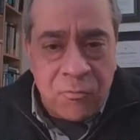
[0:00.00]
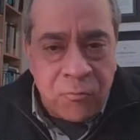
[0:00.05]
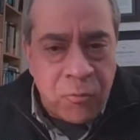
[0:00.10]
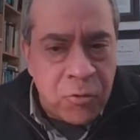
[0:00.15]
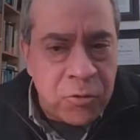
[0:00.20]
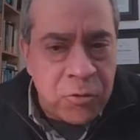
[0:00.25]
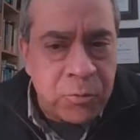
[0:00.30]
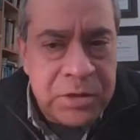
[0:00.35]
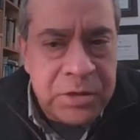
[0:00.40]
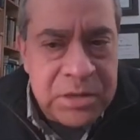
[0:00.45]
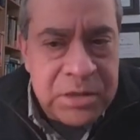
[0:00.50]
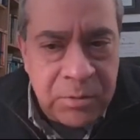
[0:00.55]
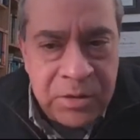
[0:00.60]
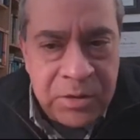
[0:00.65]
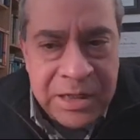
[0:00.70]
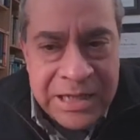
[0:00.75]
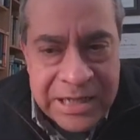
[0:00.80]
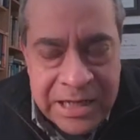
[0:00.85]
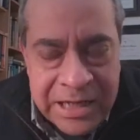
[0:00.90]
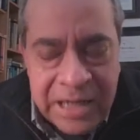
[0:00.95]
Fourth
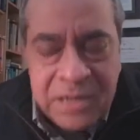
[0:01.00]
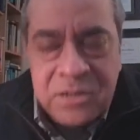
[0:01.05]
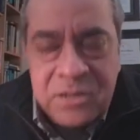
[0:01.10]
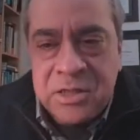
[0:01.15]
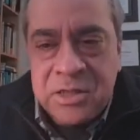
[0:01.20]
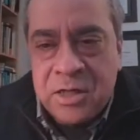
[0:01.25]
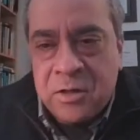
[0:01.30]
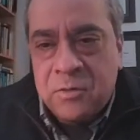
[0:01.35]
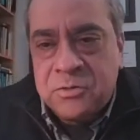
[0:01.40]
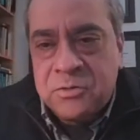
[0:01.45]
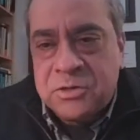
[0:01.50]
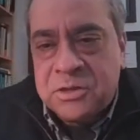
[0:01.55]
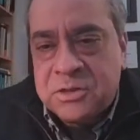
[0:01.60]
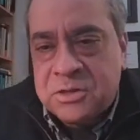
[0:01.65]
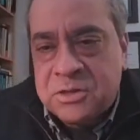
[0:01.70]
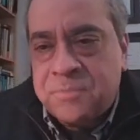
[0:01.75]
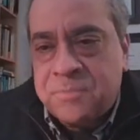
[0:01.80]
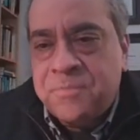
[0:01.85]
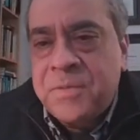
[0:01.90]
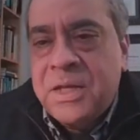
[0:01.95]
principle, engage the
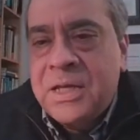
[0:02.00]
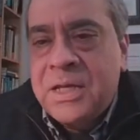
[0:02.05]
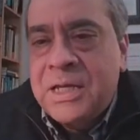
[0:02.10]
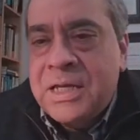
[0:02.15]
ecosystem.